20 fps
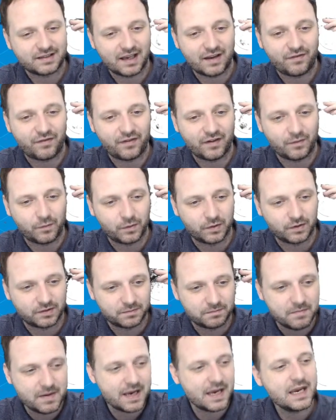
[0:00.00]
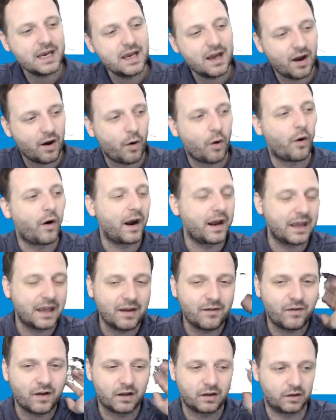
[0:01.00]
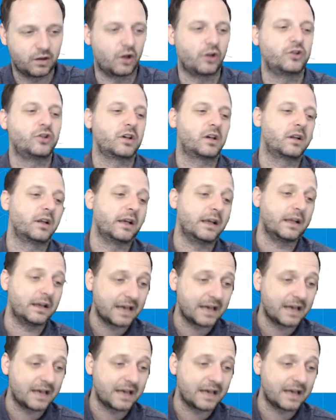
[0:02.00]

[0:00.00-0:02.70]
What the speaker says: if it was me, or I give it logically.